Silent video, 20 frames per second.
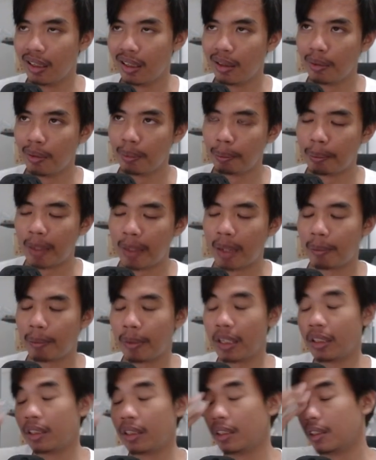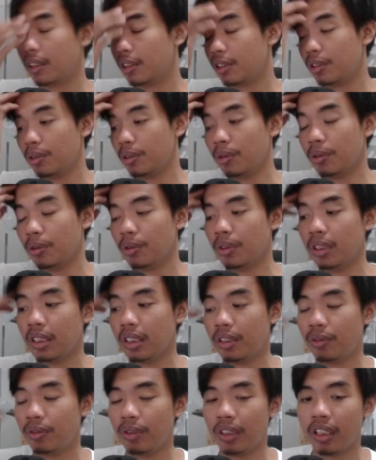map it to the
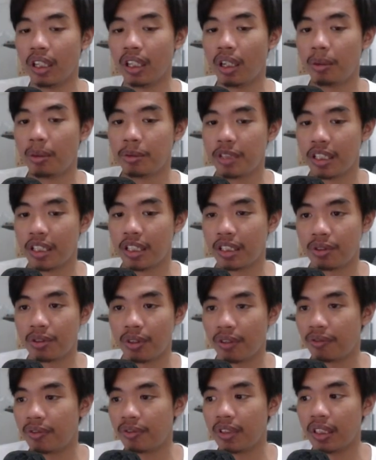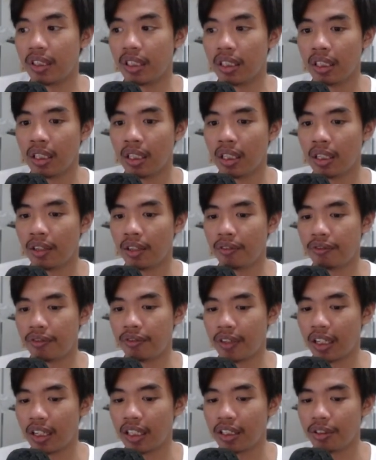3D object. So if the
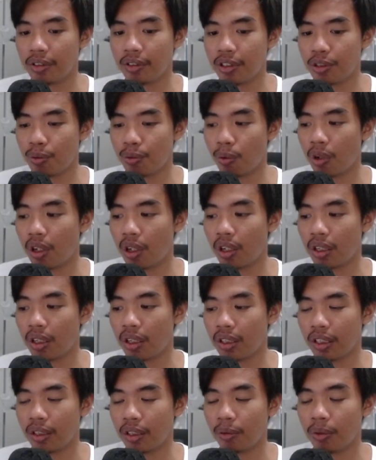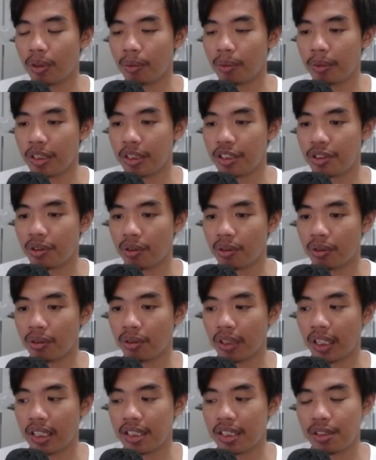value is 1, then it will be shown
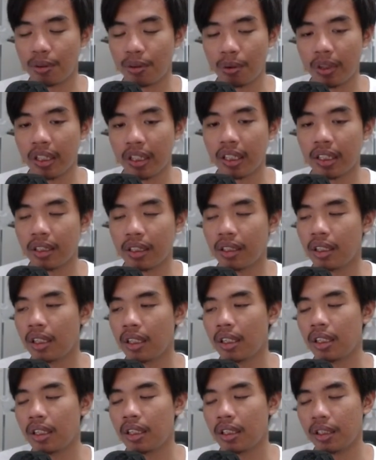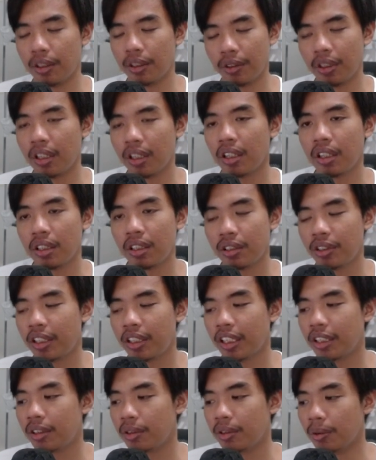as green. Yeah, you can
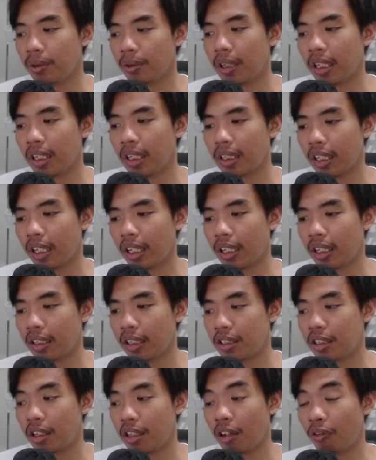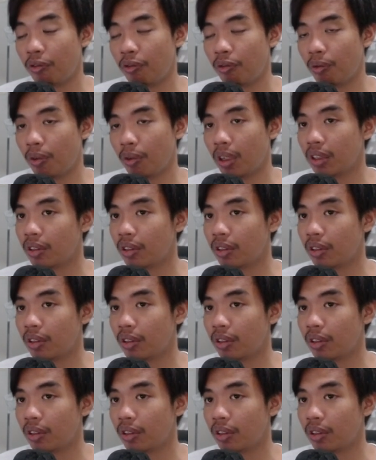do that, and that's what